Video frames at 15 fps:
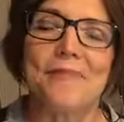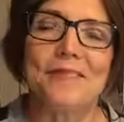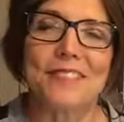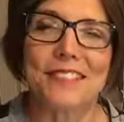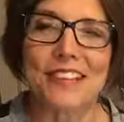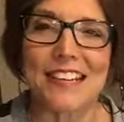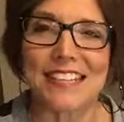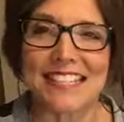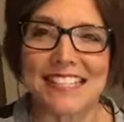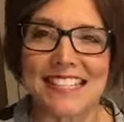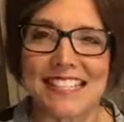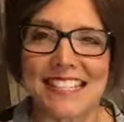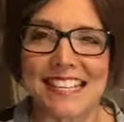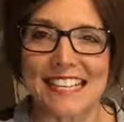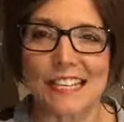Good to
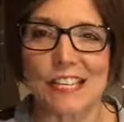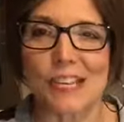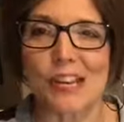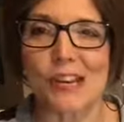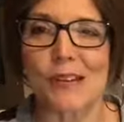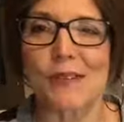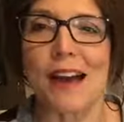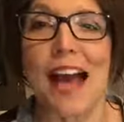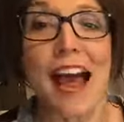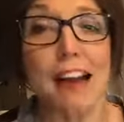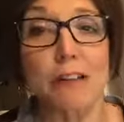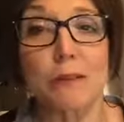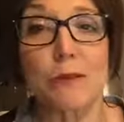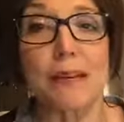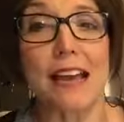see you.
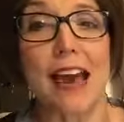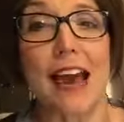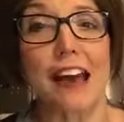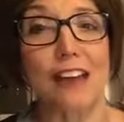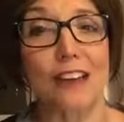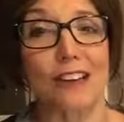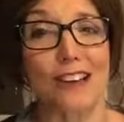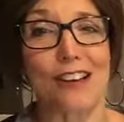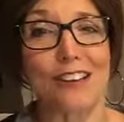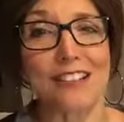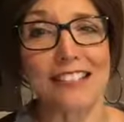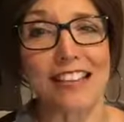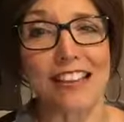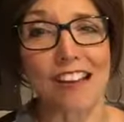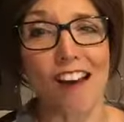Actually, I could
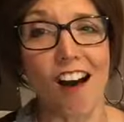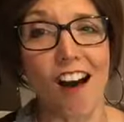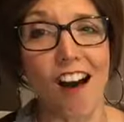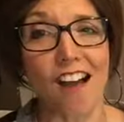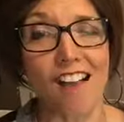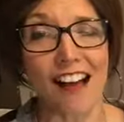see y'all.